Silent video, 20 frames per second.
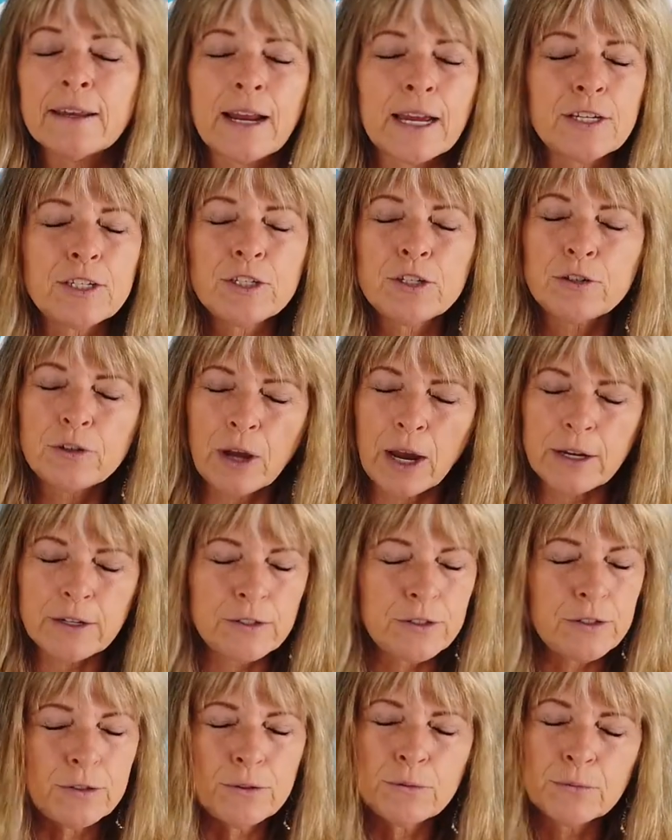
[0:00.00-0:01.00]
And I
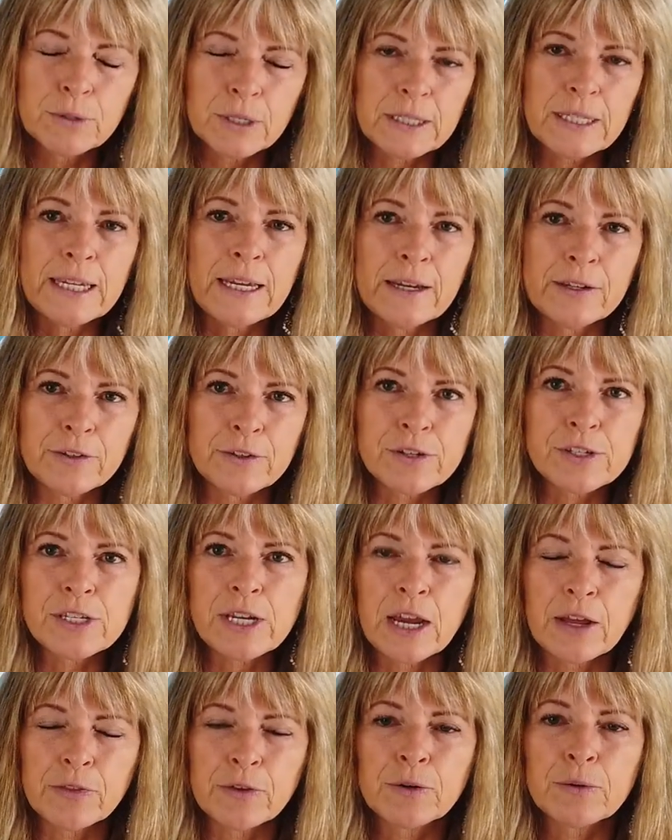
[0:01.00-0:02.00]
do really
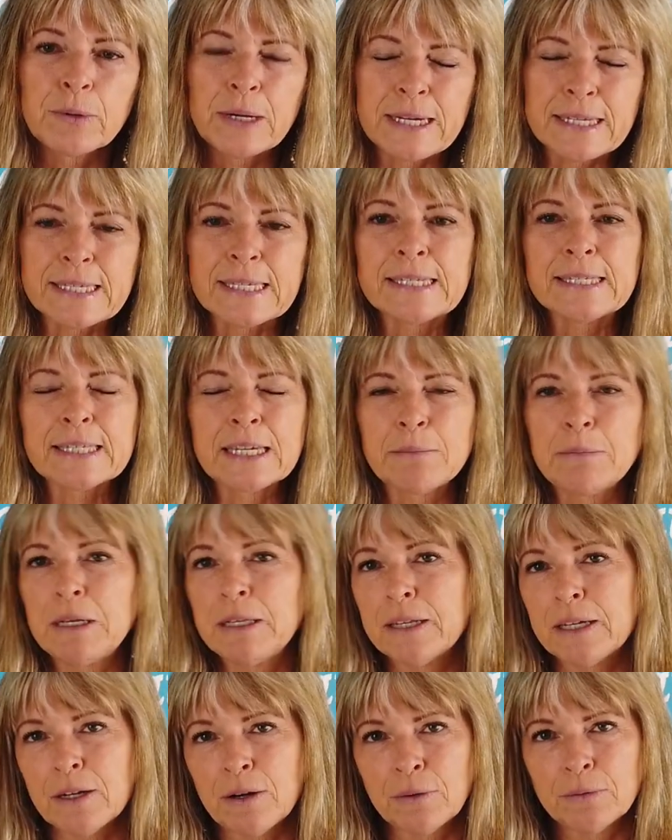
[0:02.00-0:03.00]
understand their reasons. I mean, they